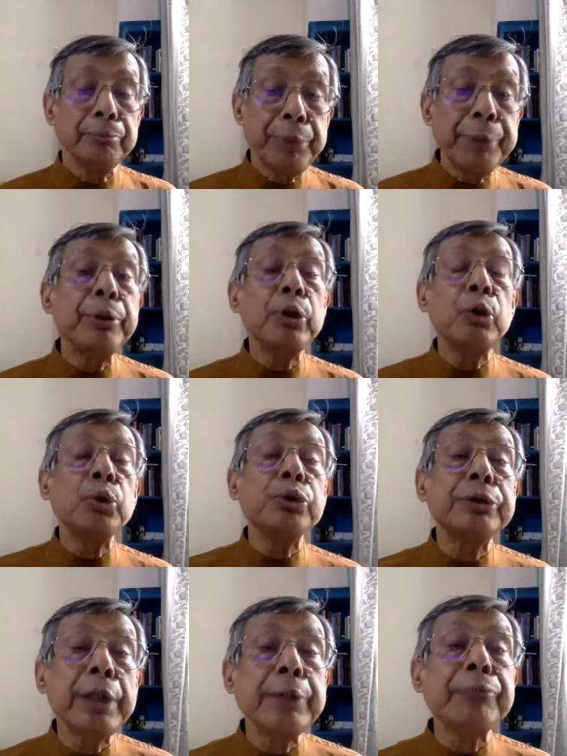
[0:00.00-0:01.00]
people who
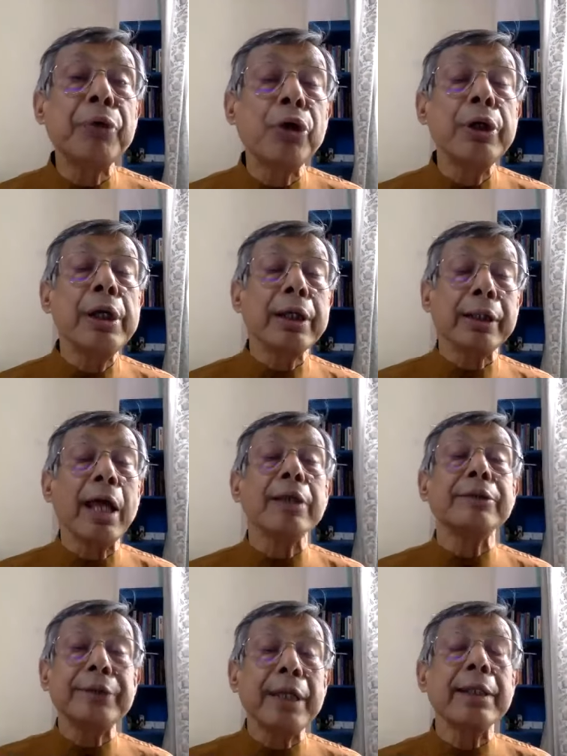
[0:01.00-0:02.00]
sit for
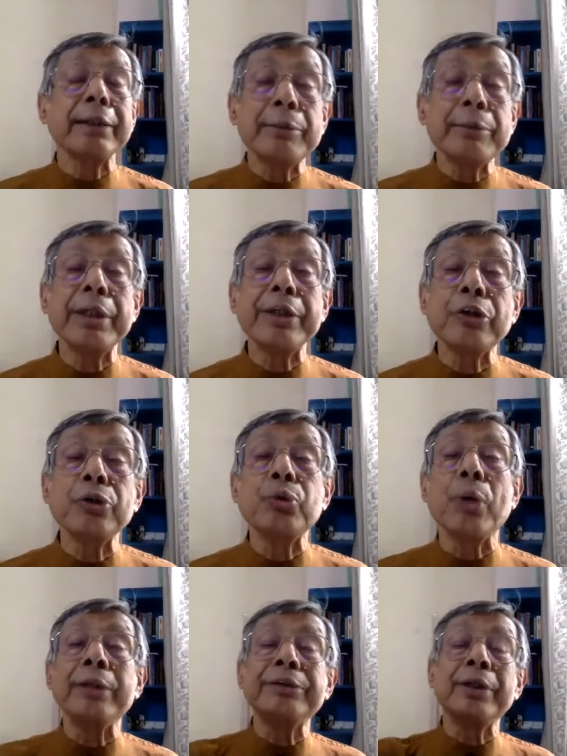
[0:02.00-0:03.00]
class 10 examination
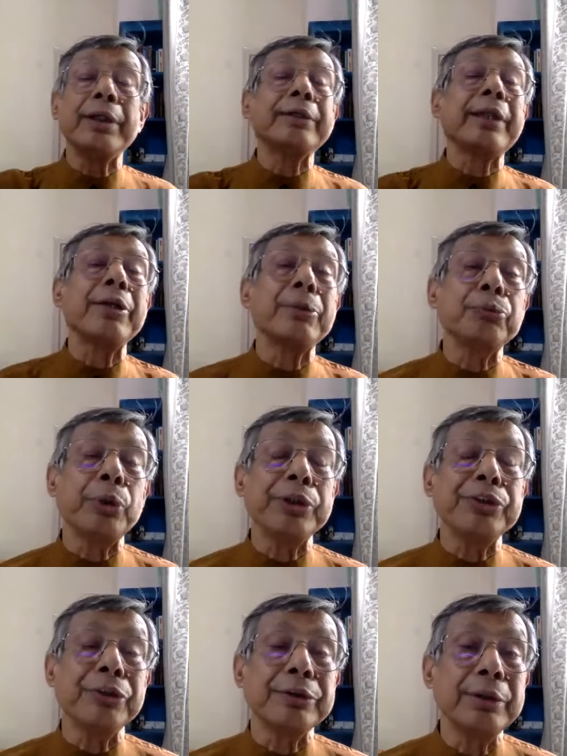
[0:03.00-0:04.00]
to answer that kind of
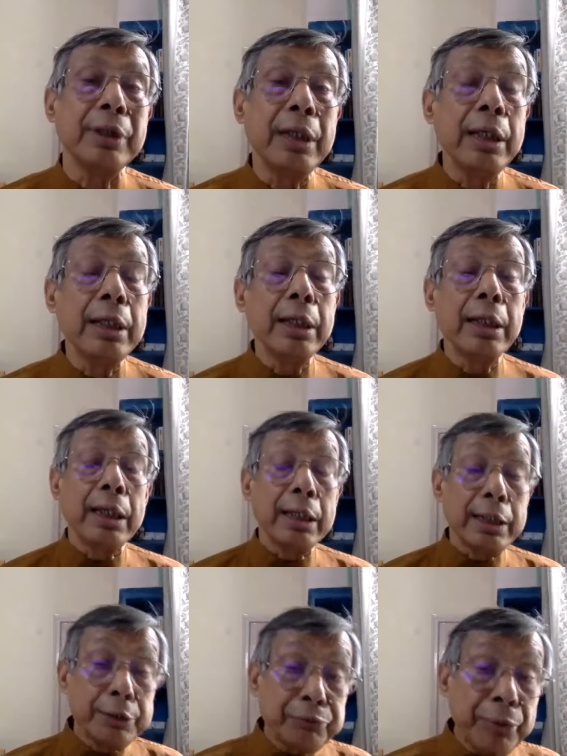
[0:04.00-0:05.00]
questions.
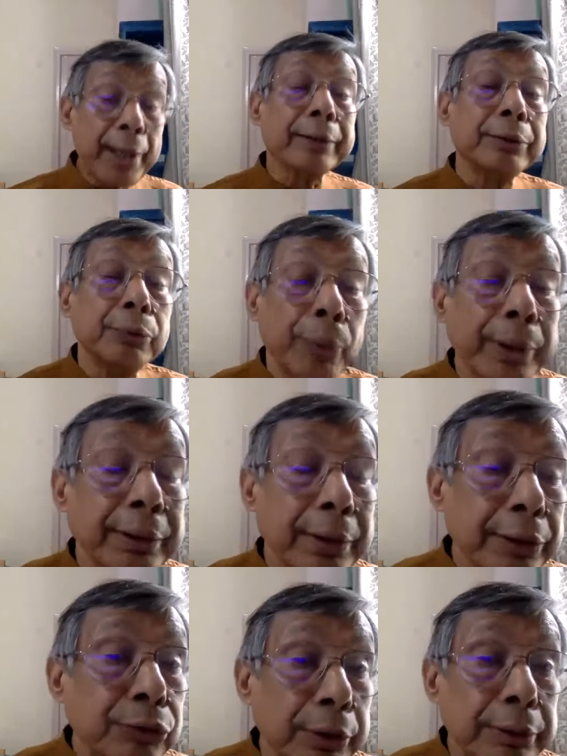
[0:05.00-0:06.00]
In fact, when
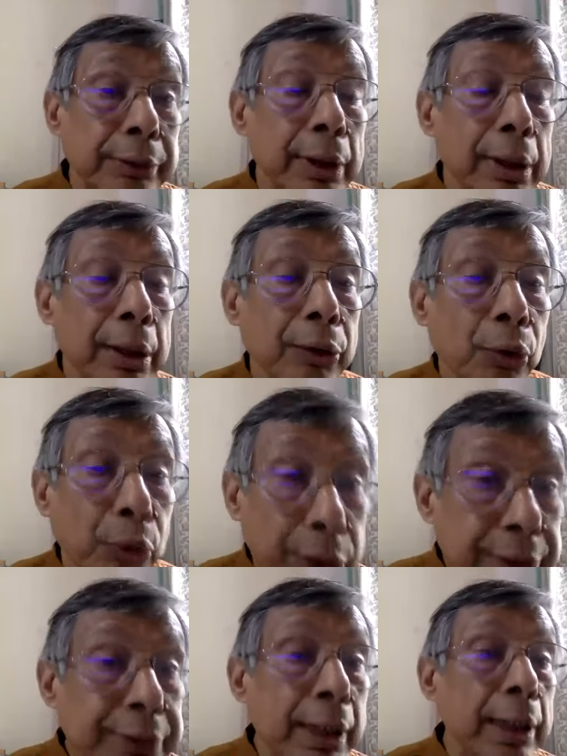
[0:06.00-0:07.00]
this was
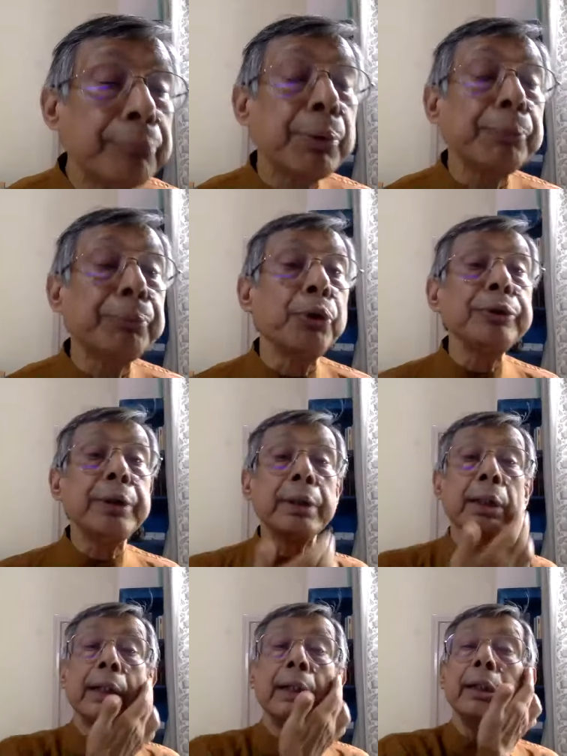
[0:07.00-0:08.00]
originally proposed to
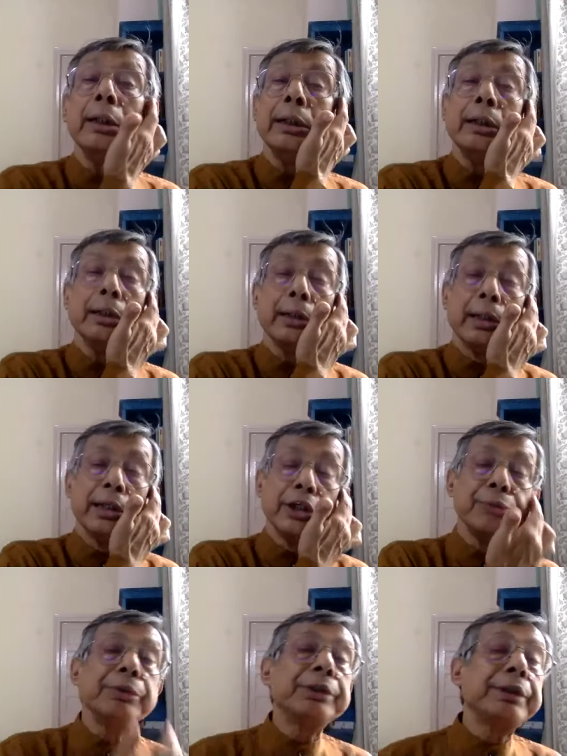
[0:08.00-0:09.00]
the
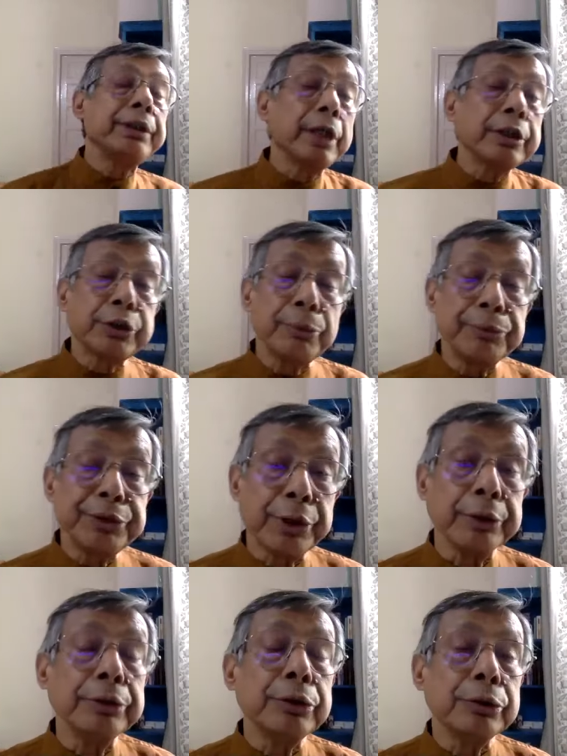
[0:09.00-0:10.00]
University Grants
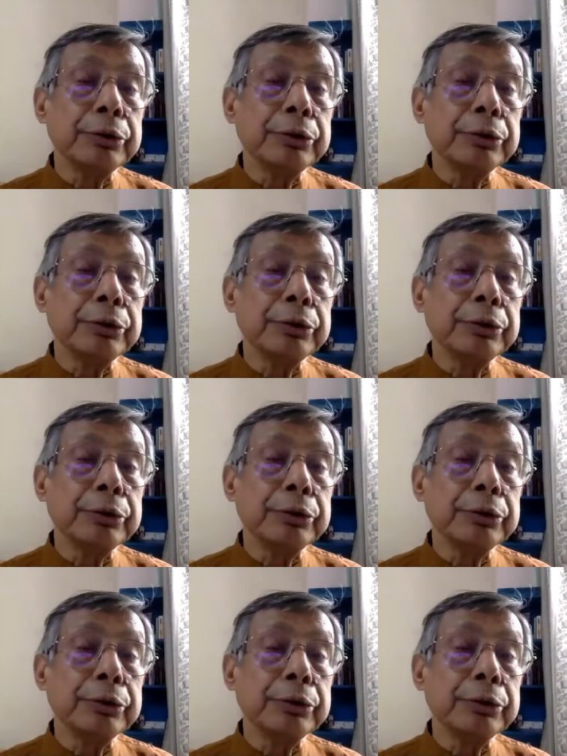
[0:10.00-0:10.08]
Commission